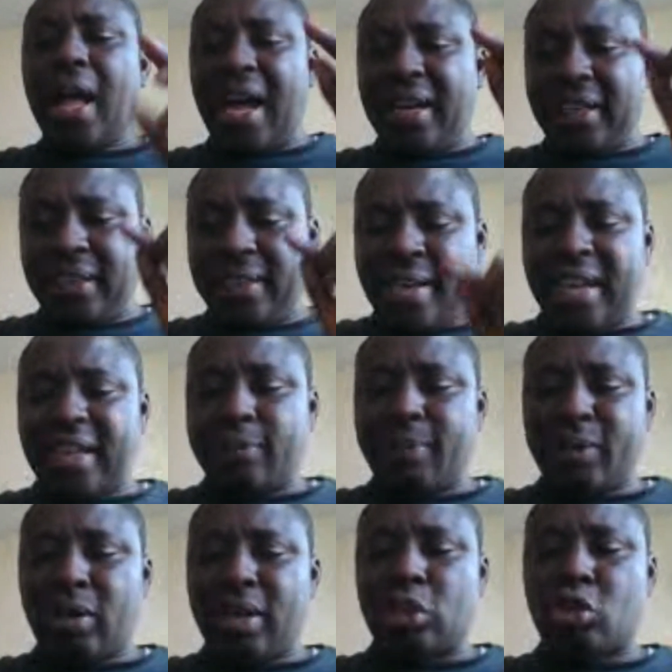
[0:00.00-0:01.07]
And the next
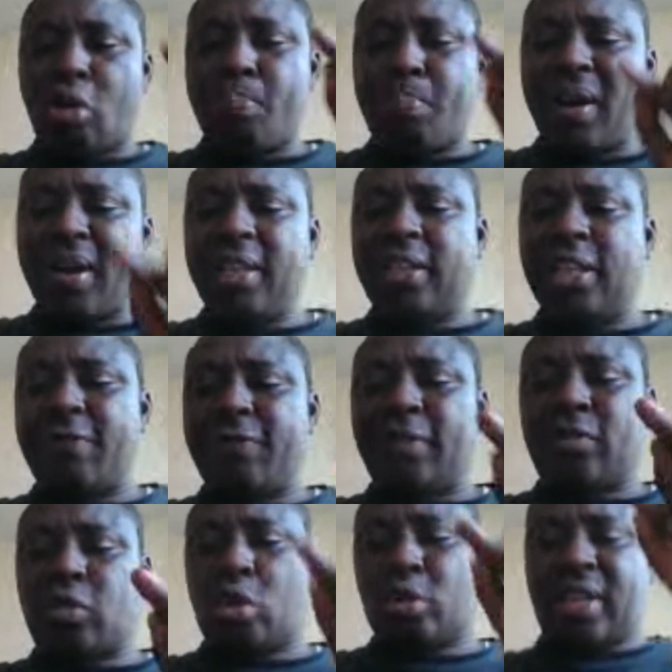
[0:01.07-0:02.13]
method is comparative
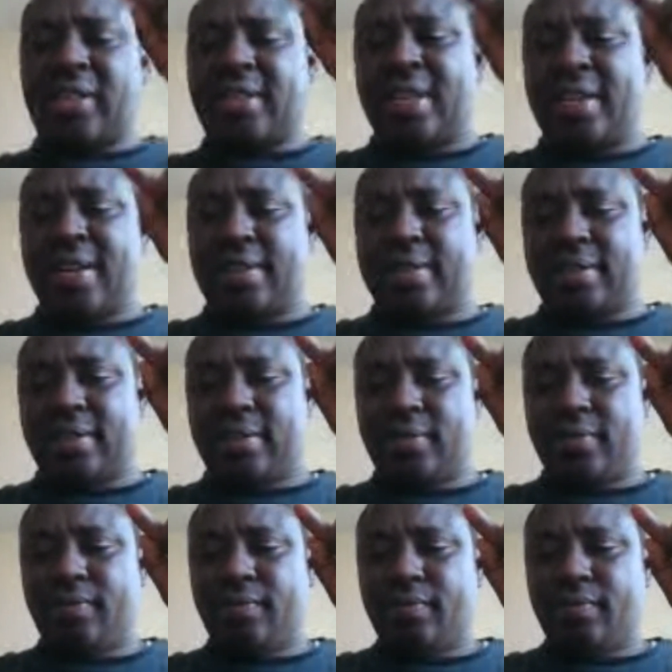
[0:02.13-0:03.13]
slaughter techniques.